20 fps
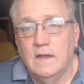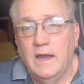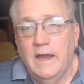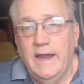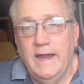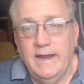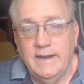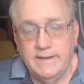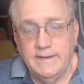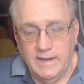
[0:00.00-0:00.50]

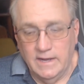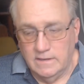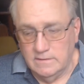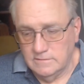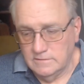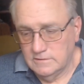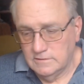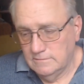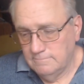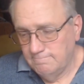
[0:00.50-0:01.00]

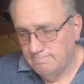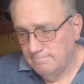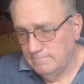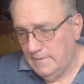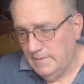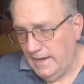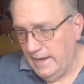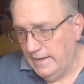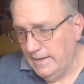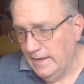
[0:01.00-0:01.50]
Handouts.
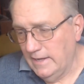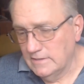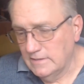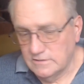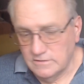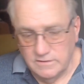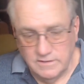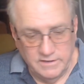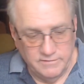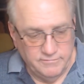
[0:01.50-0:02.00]
Handouts
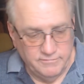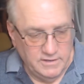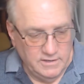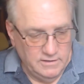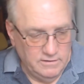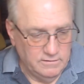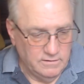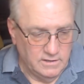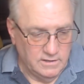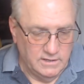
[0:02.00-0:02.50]
are nifty.
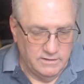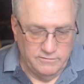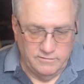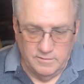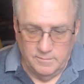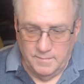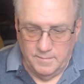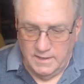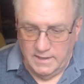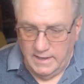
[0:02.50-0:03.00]
You can give
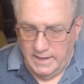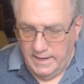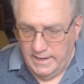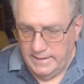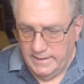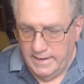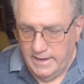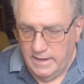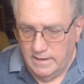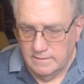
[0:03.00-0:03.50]
somebody a
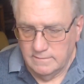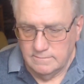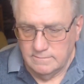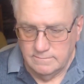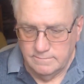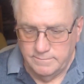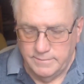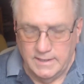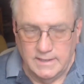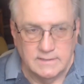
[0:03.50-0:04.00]
handout
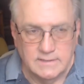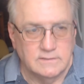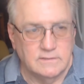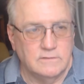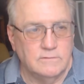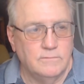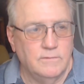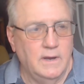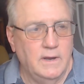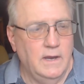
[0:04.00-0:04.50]
and pass it
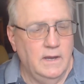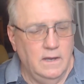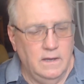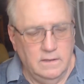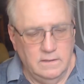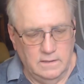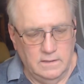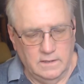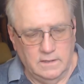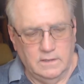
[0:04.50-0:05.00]

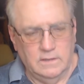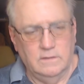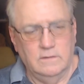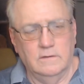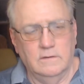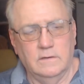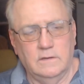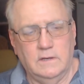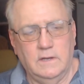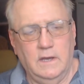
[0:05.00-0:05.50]
around. They can
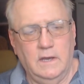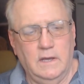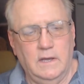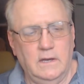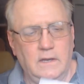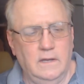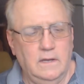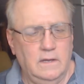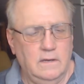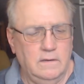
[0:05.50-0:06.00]
look at
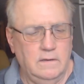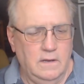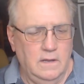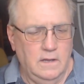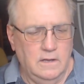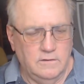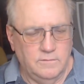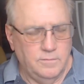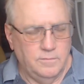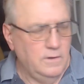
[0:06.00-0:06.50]
it. Yeah,
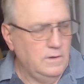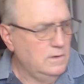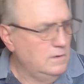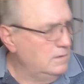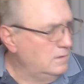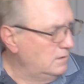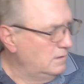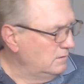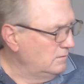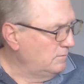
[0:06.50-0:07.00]
it's pretty
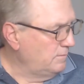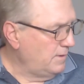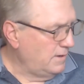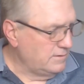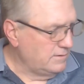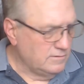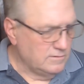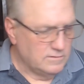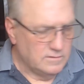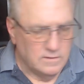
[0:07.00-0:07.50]
good.
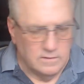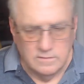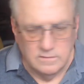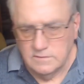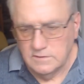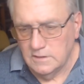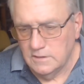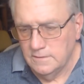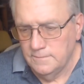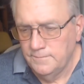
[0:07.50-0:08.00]
Pass it
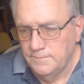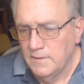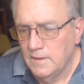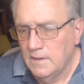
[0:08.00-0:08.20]
so-and-so.